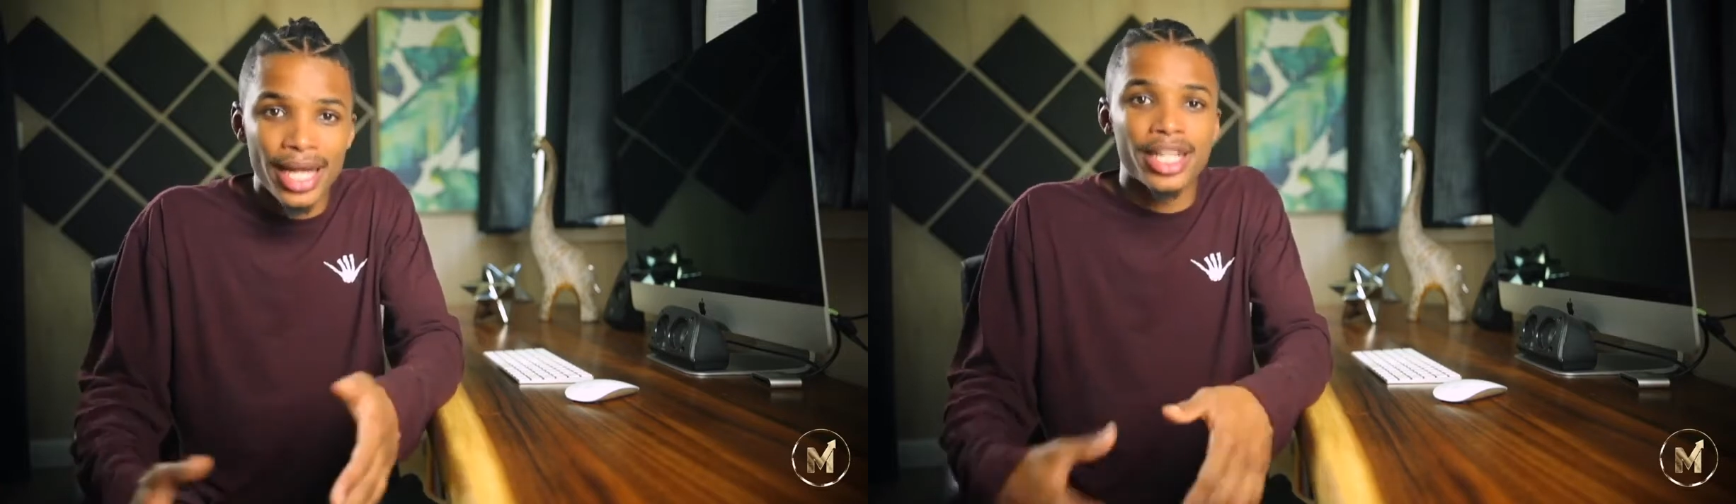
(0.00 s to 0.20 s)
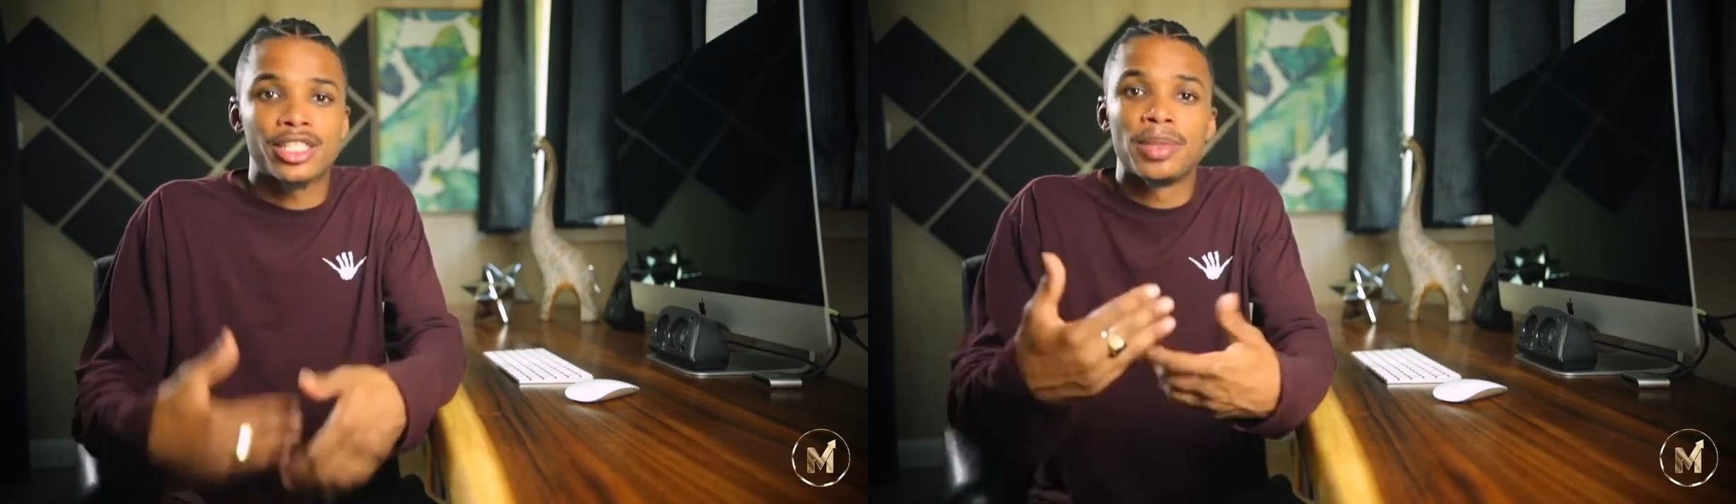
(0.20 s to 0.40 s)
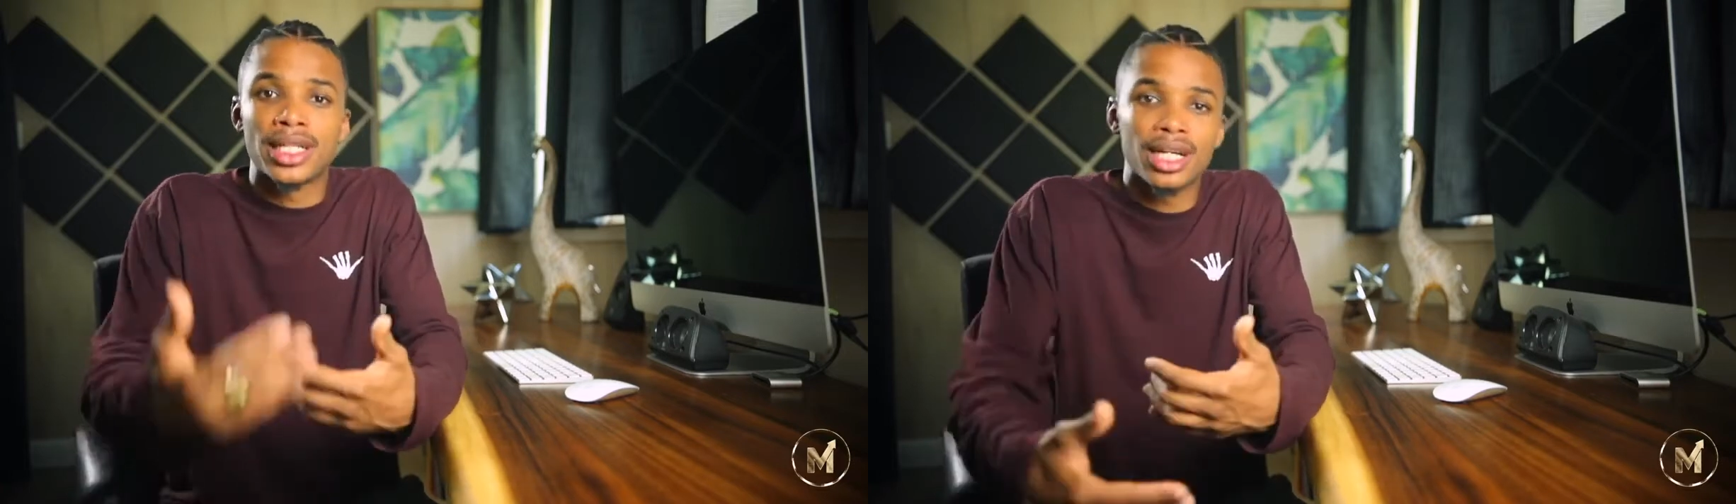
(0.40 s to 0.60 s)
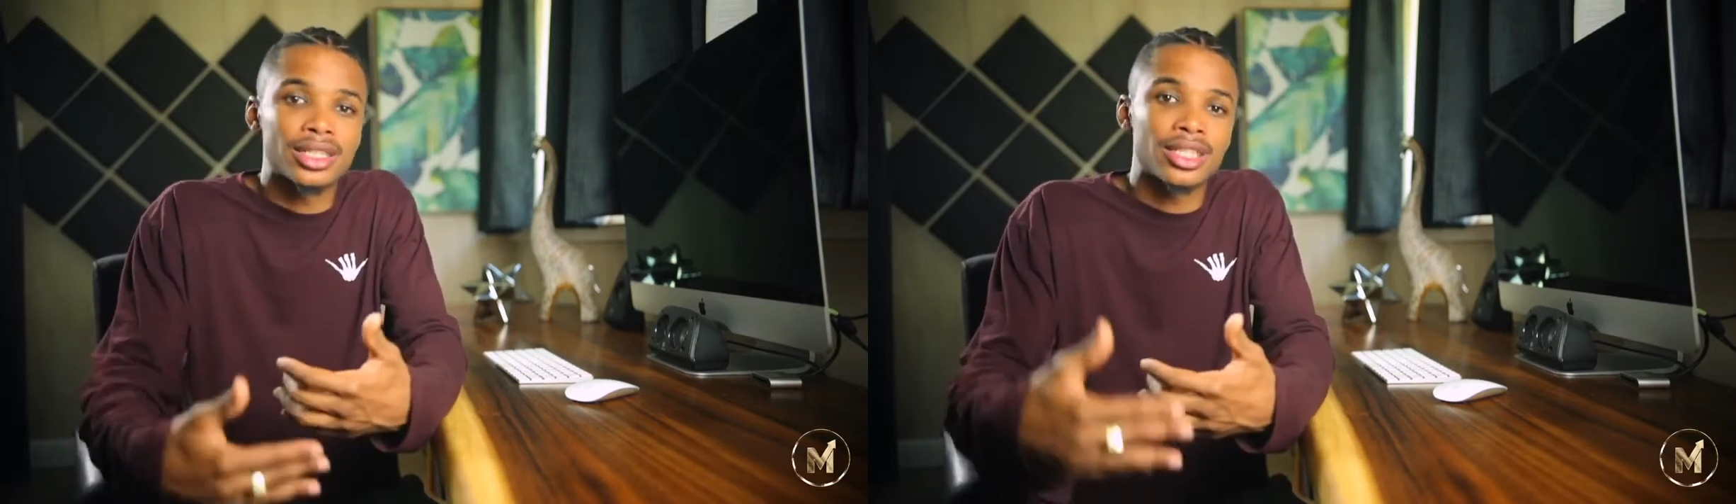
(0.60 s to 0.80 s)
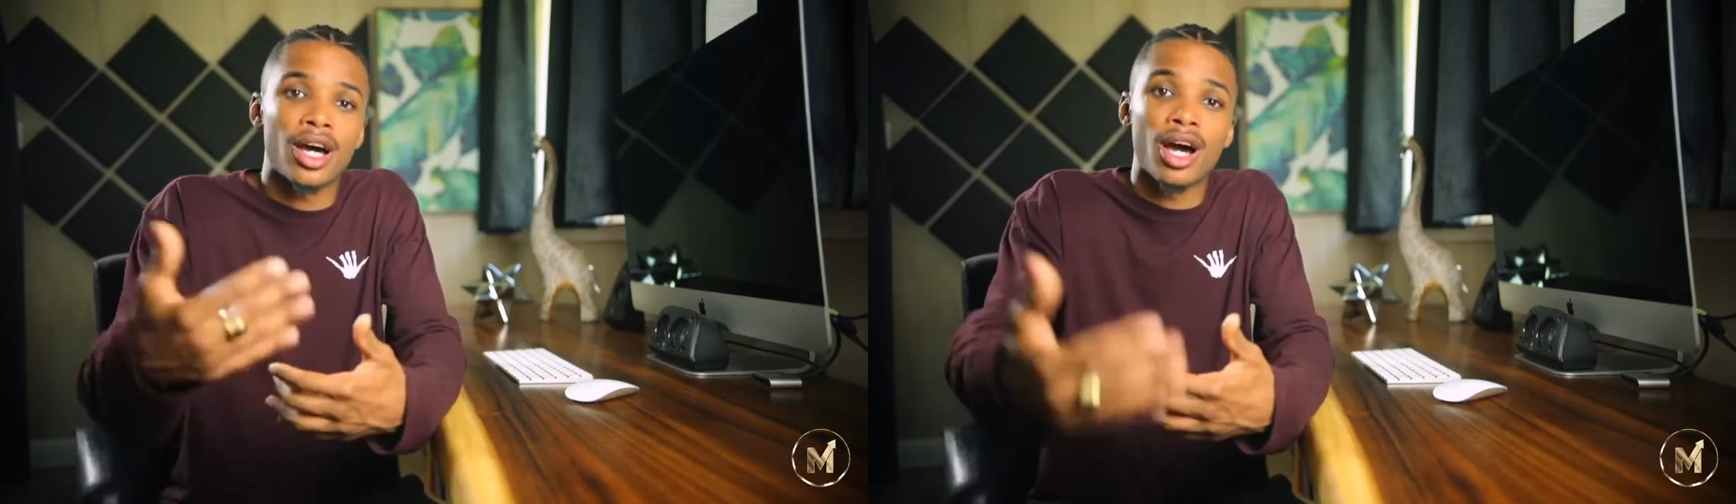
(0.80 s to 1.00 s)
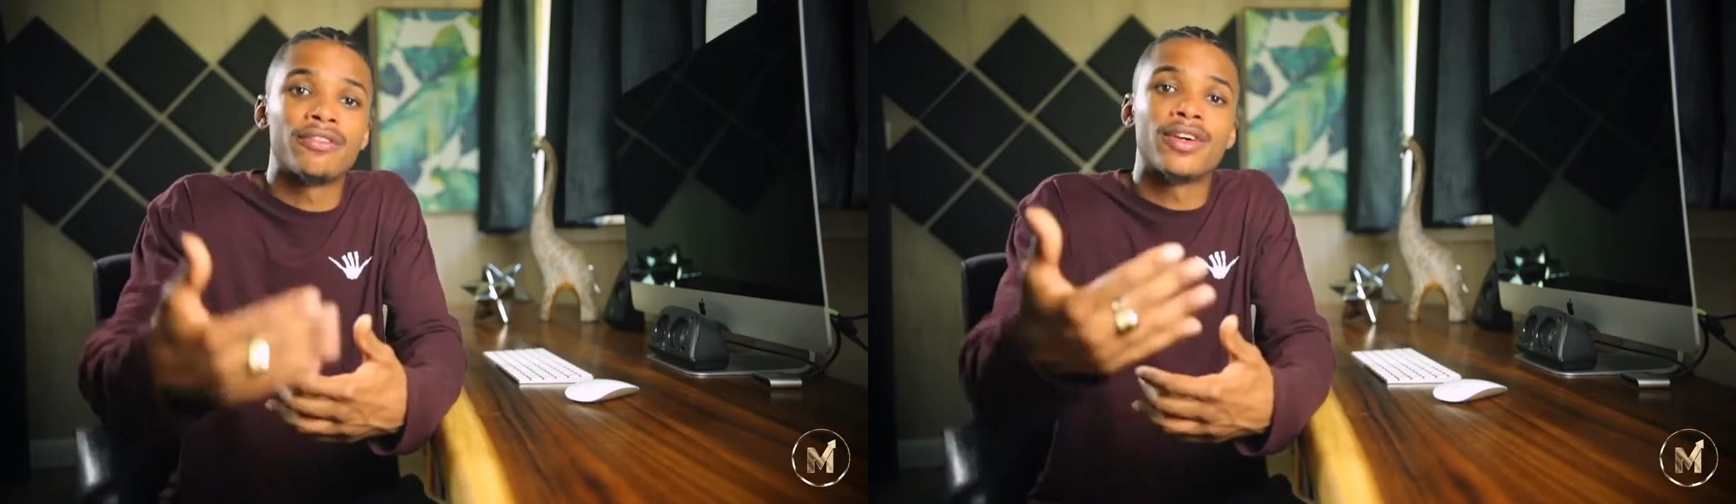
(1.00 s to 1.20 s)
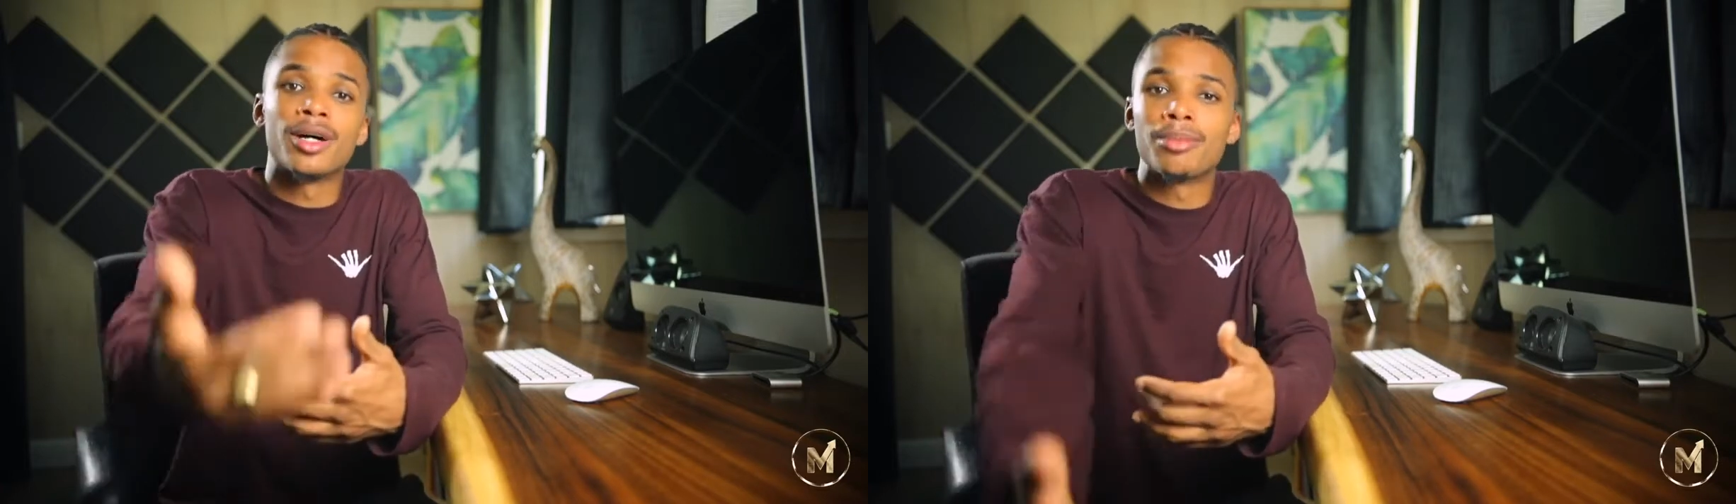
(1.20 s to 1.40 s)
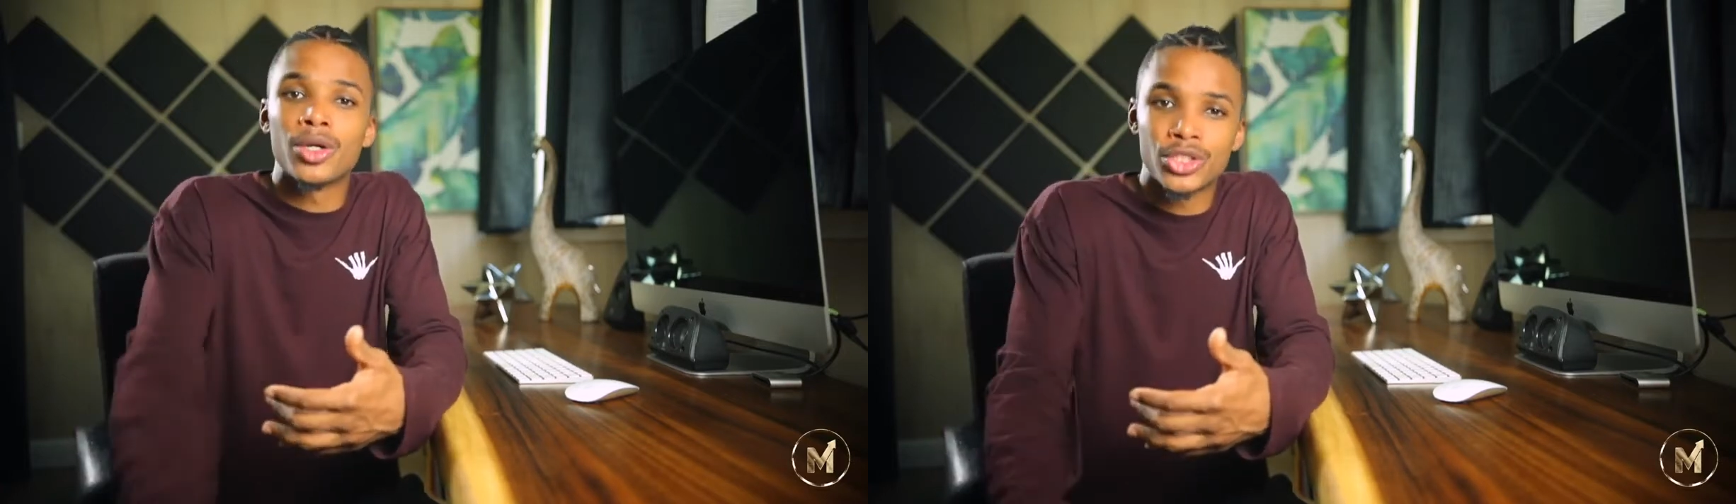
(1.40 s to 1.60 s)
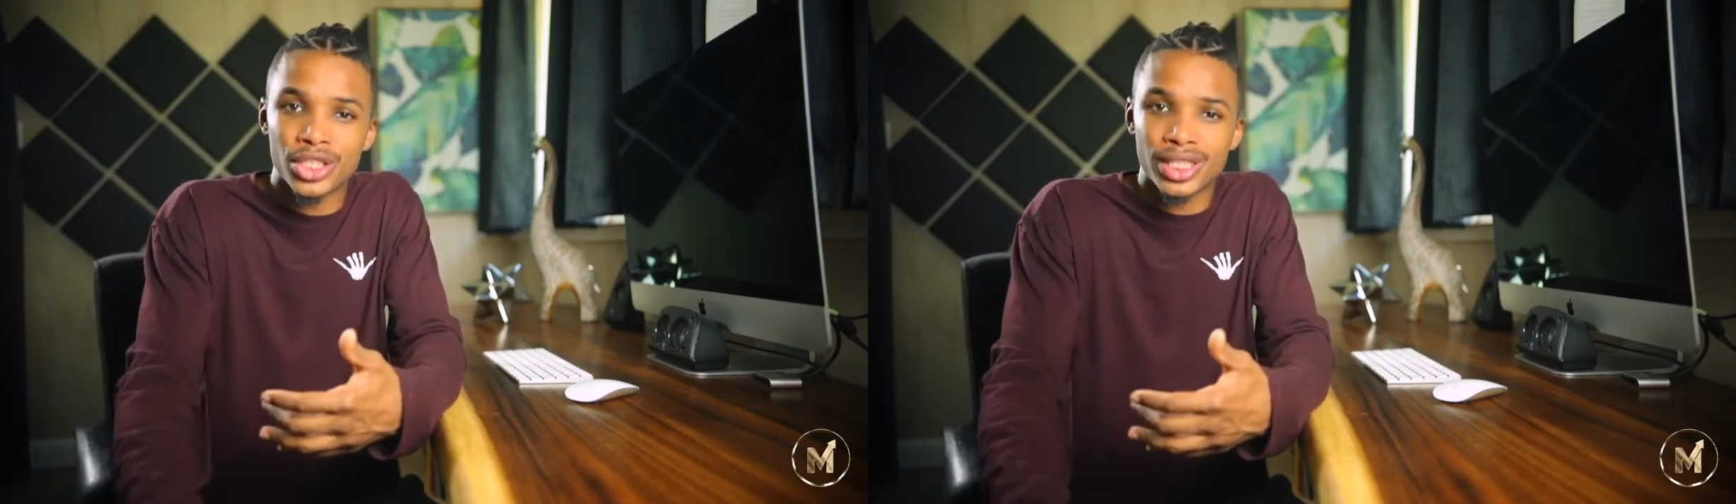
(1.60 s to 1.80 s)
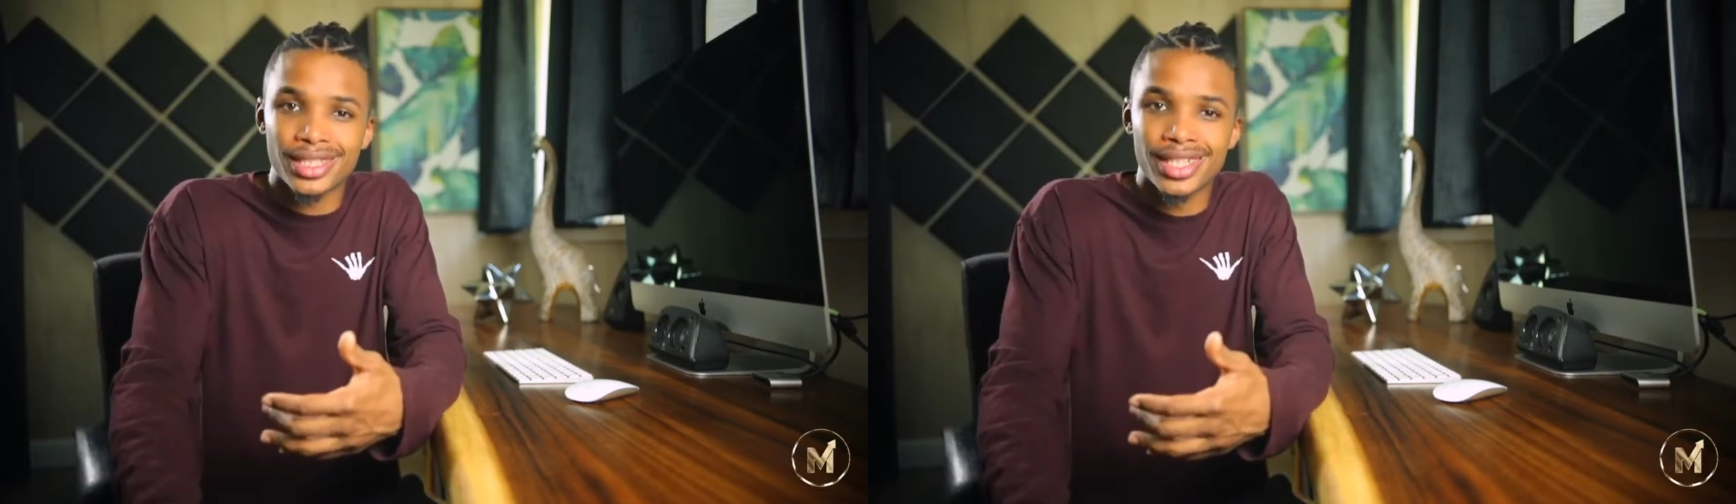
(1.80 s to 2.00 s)
and it's because of
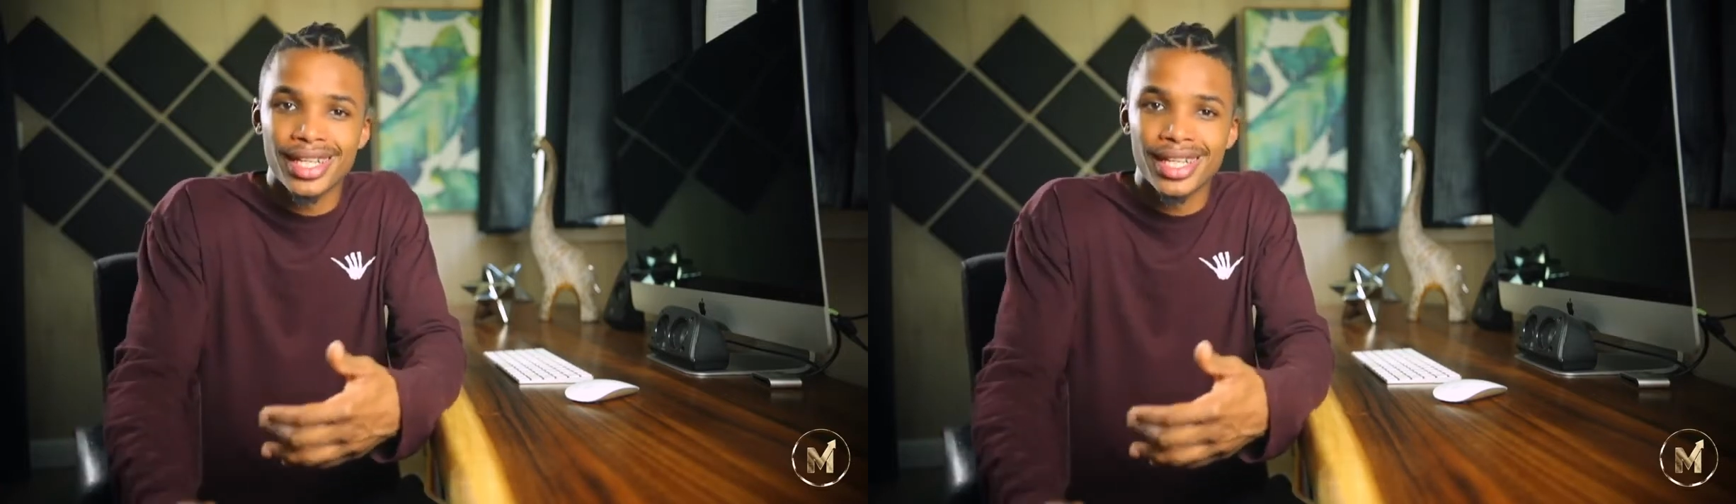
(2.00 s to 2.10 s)
emotion.